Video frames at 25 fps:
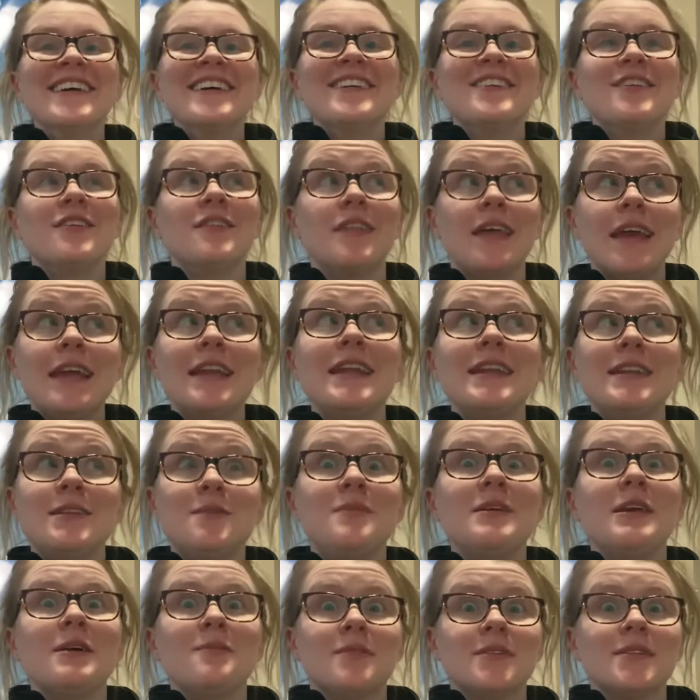They need to
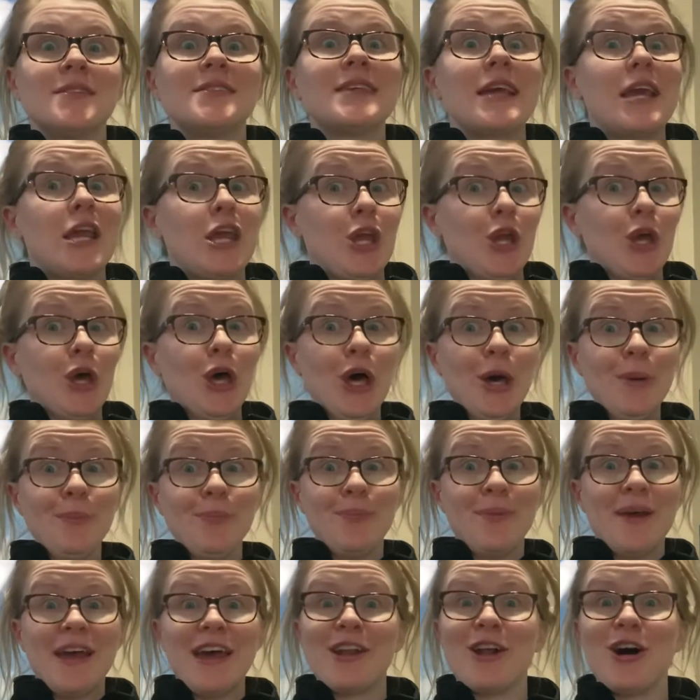be able to say
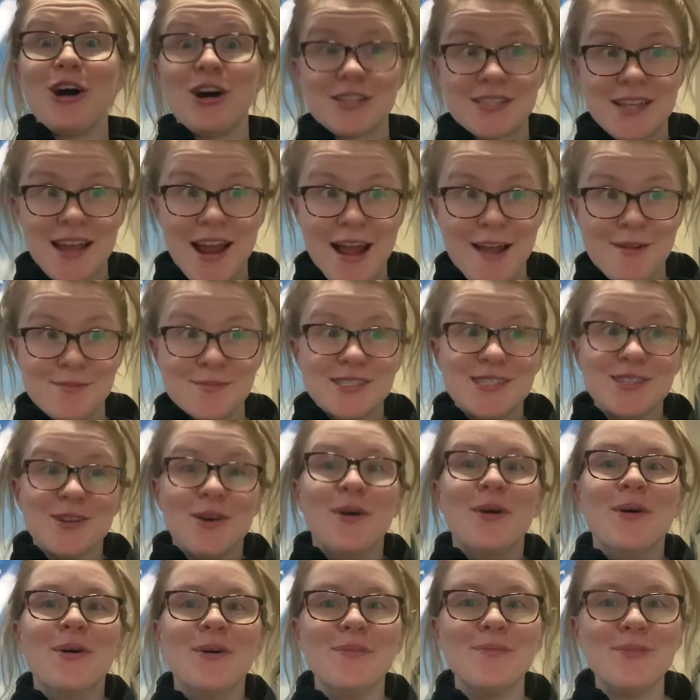yup at all times.
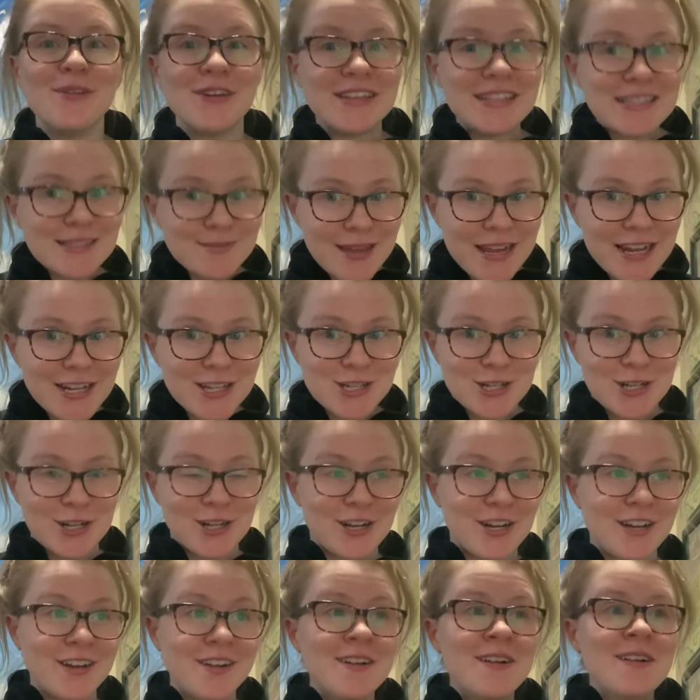So please make
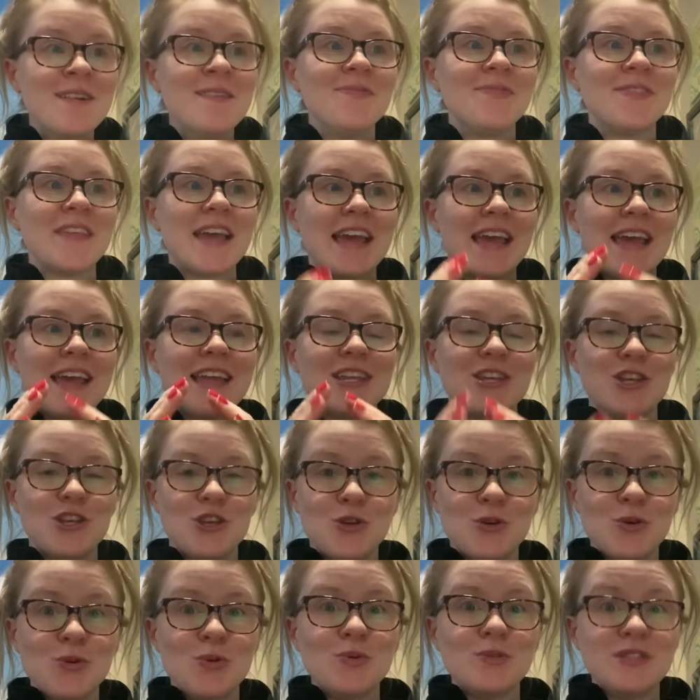sure that
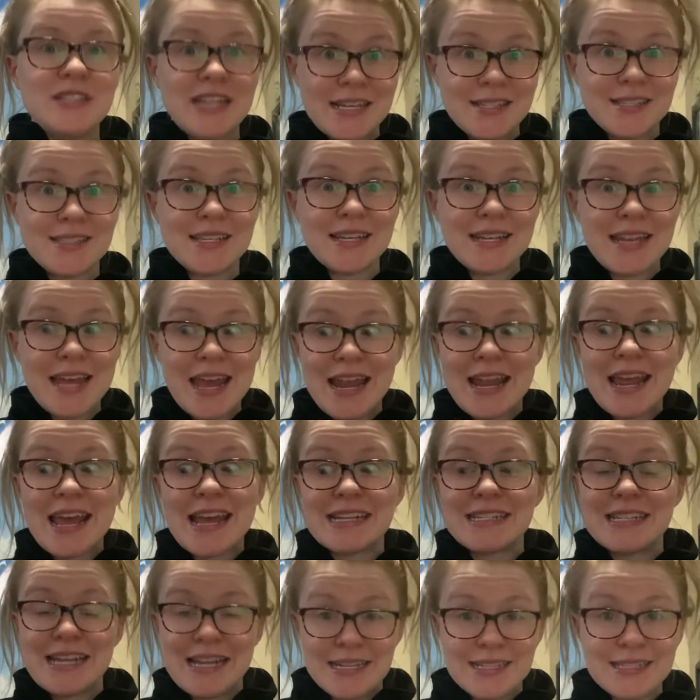you designate
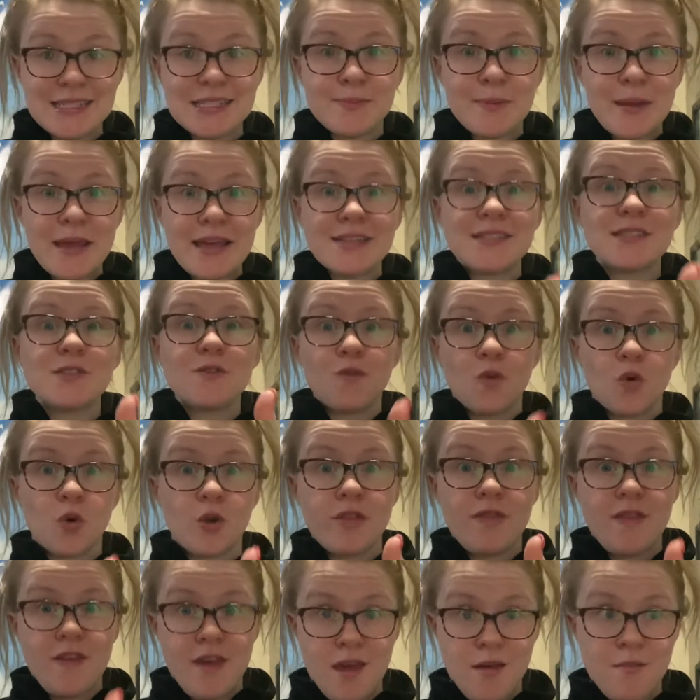a dance space for
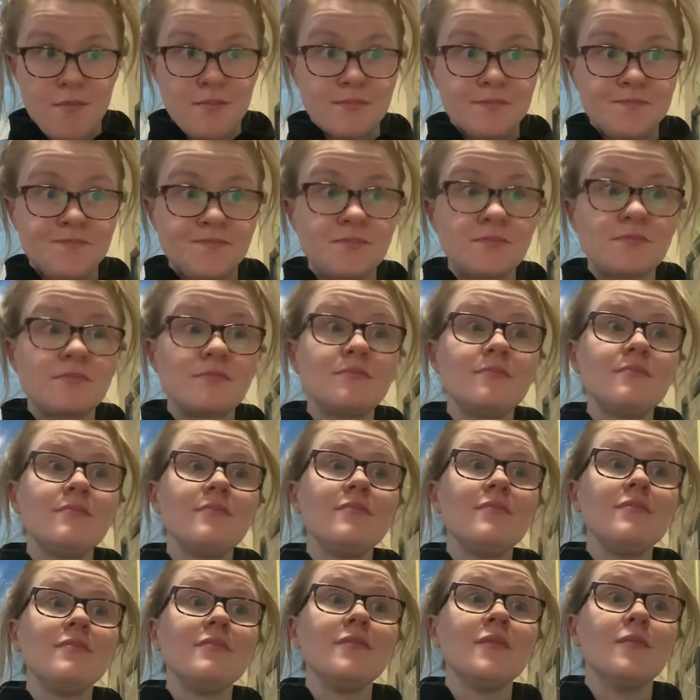them.
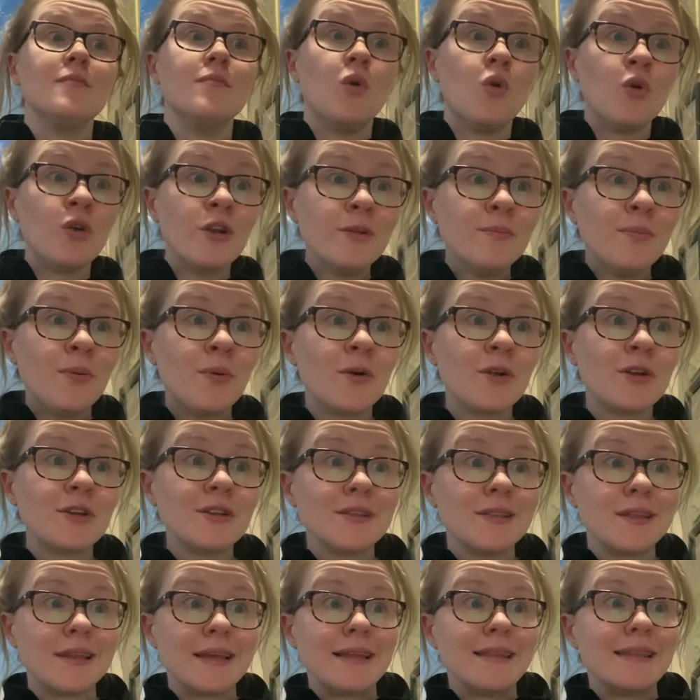More
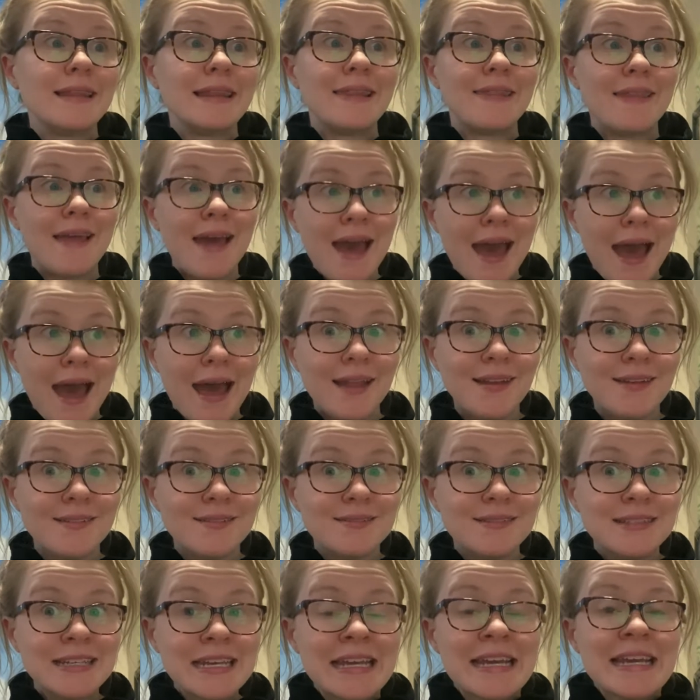importantly than that,
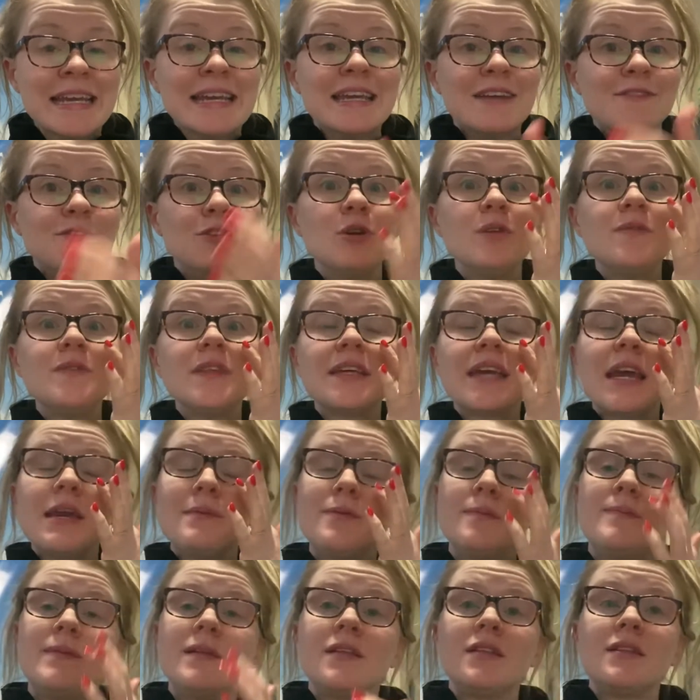if you have the
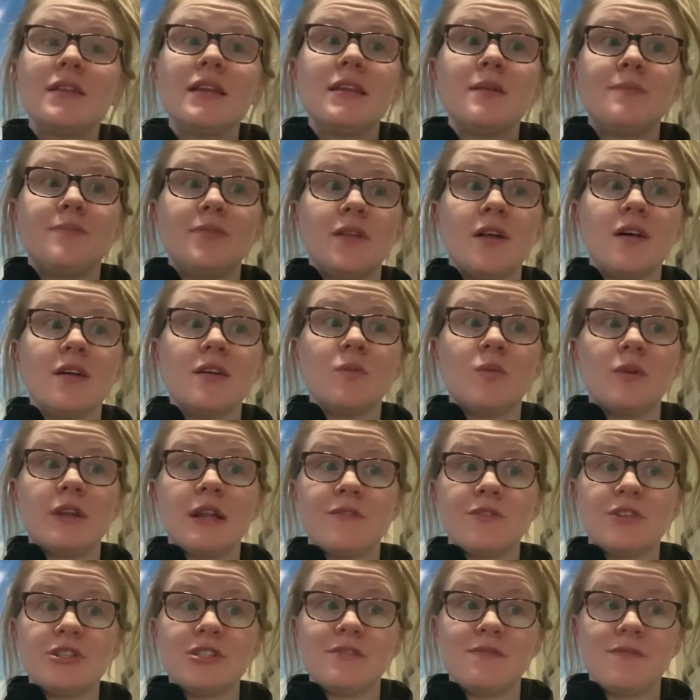capability to plug
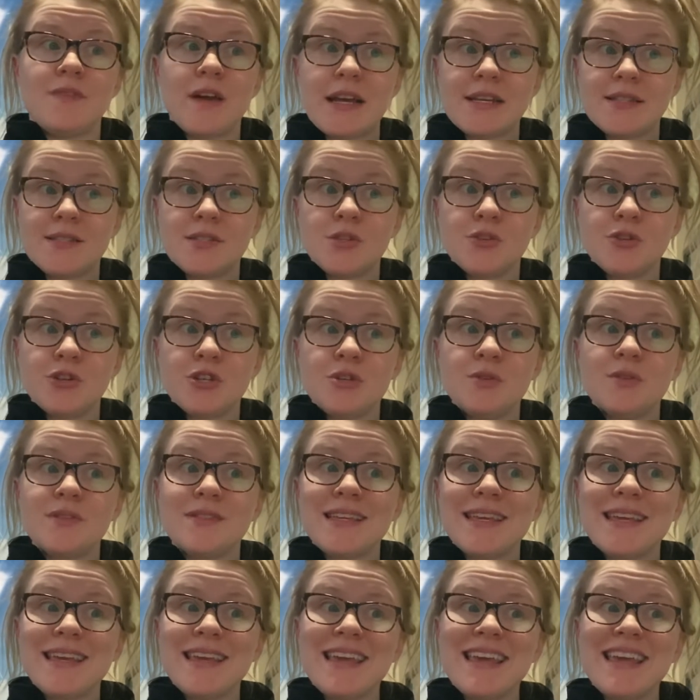whatever device you're
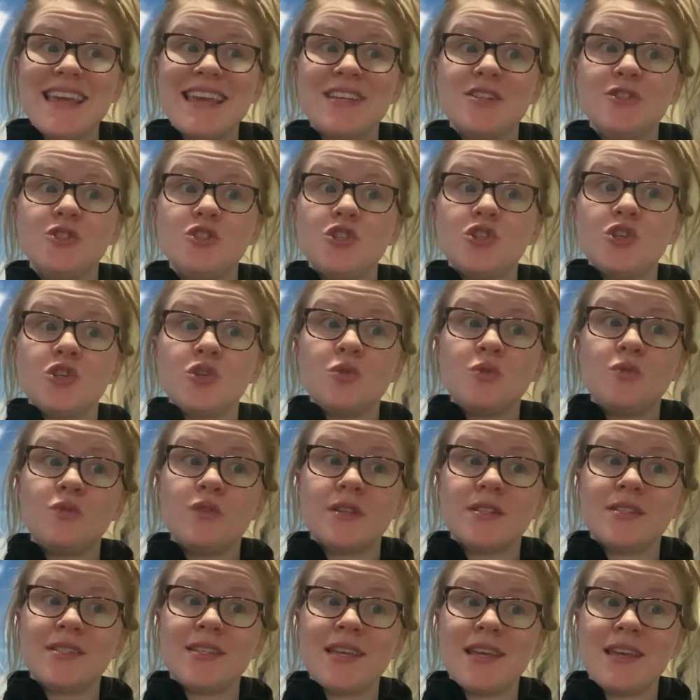using into
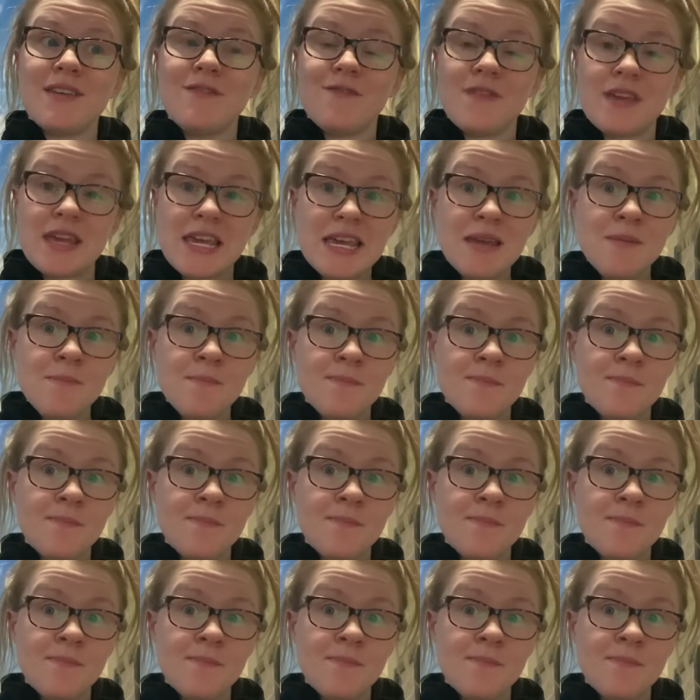the TV,